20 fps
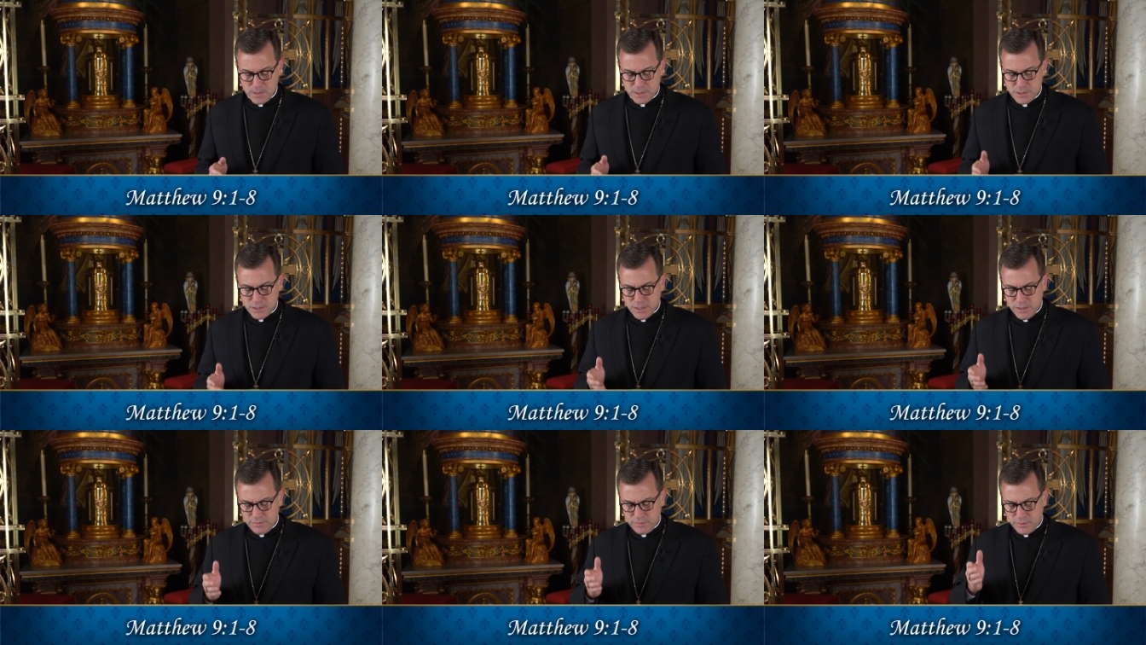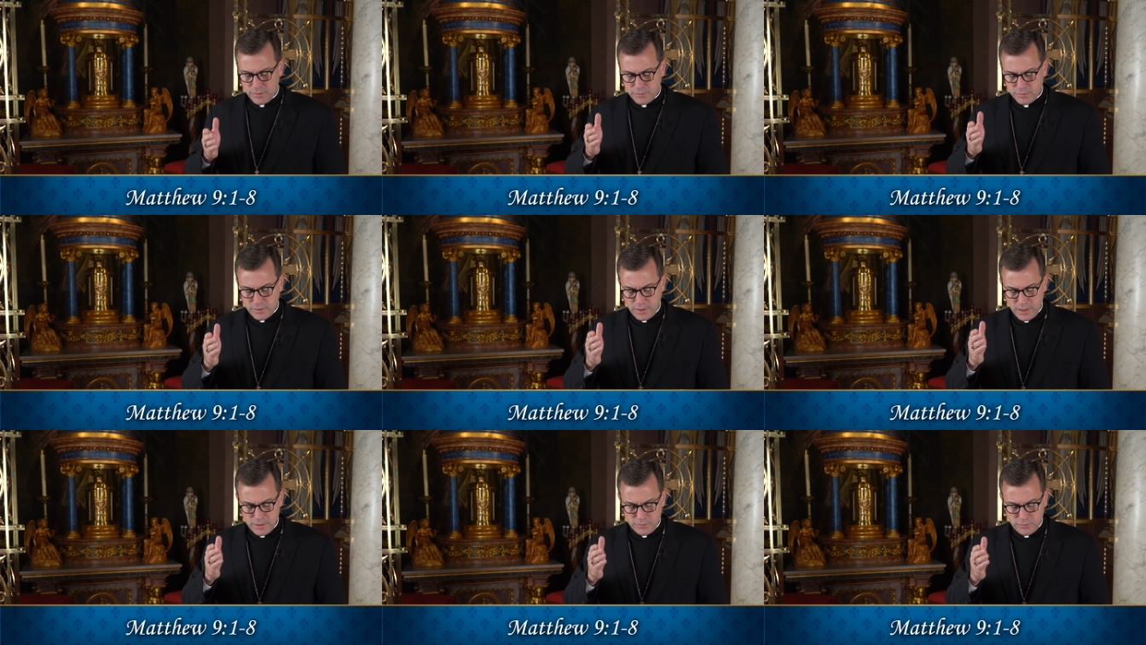Jesus
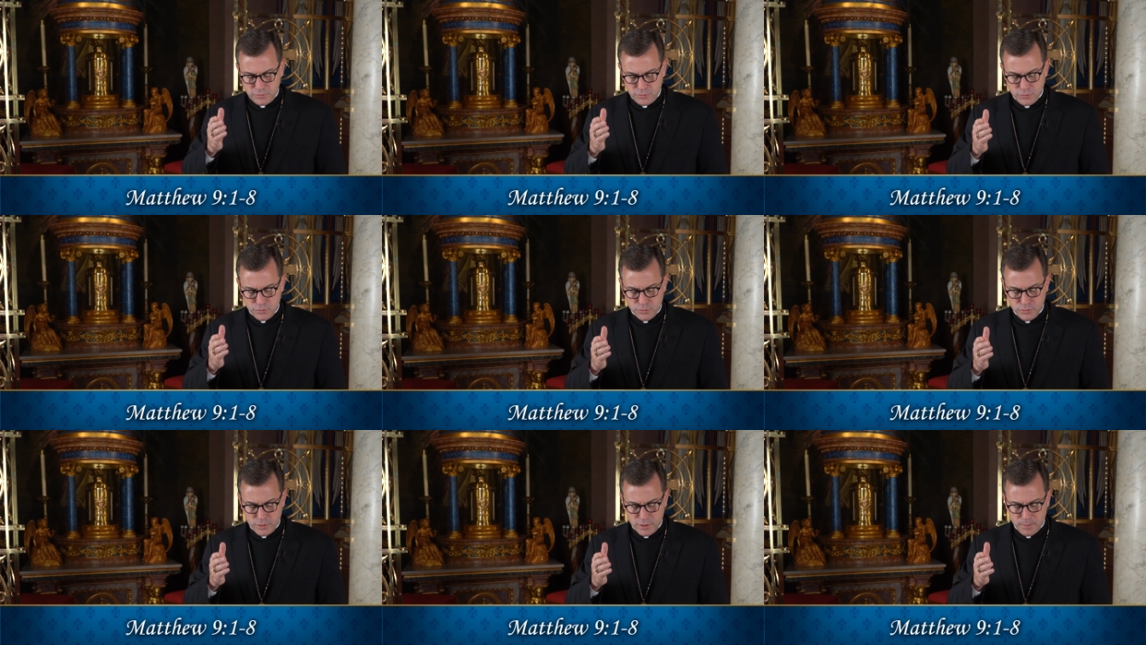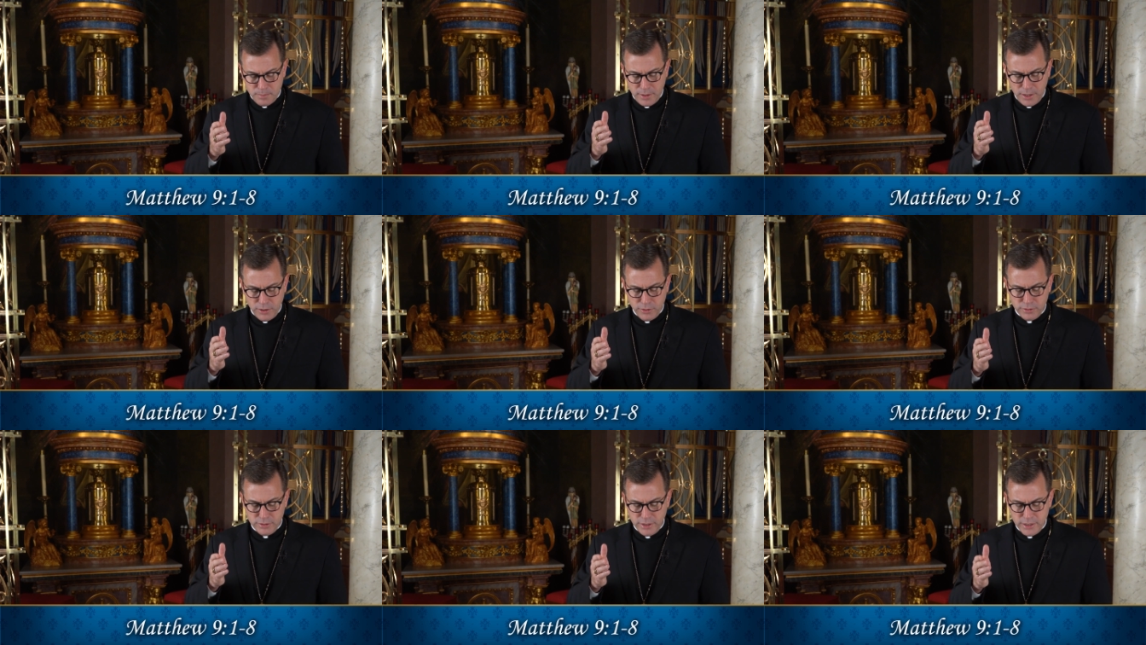says to the
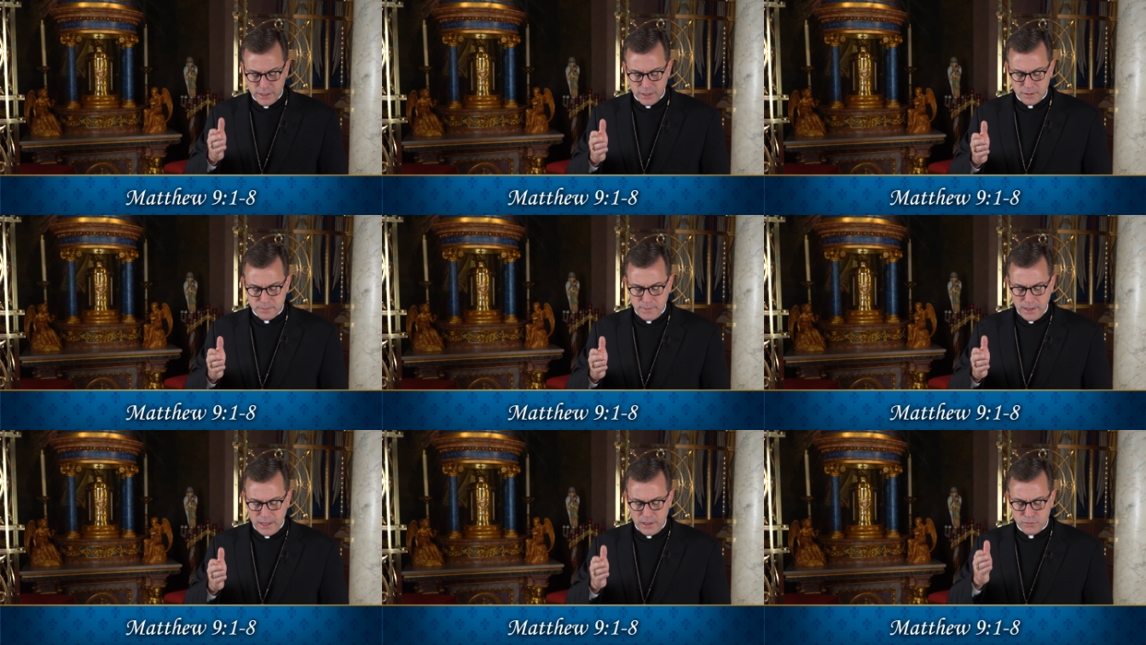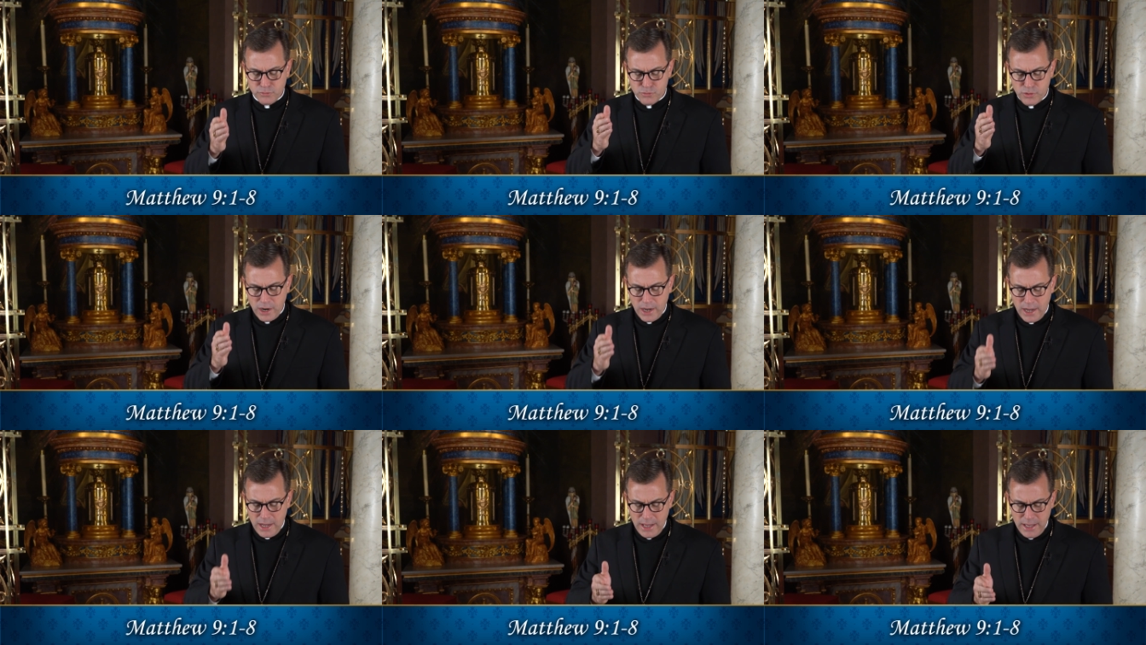paralytic man,
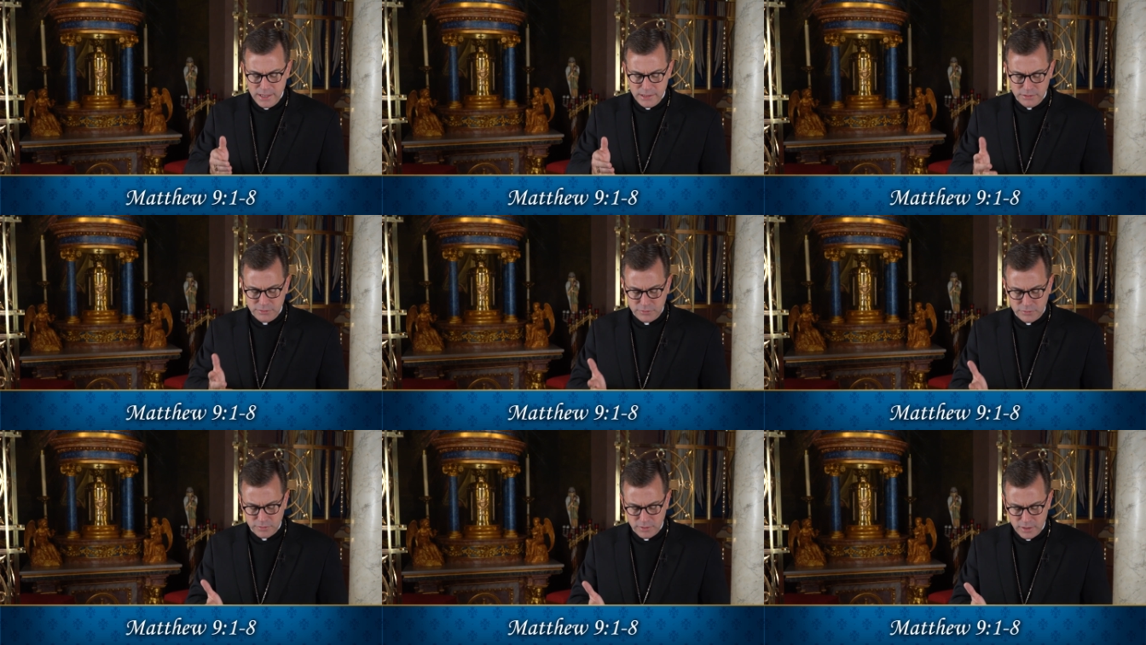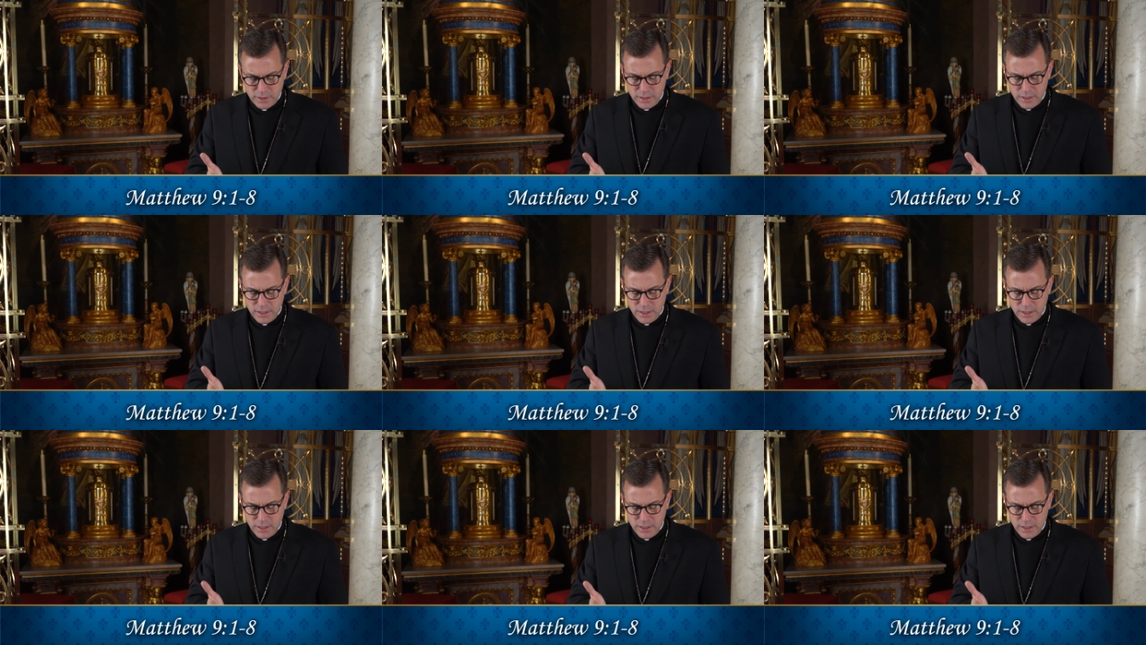"Rise,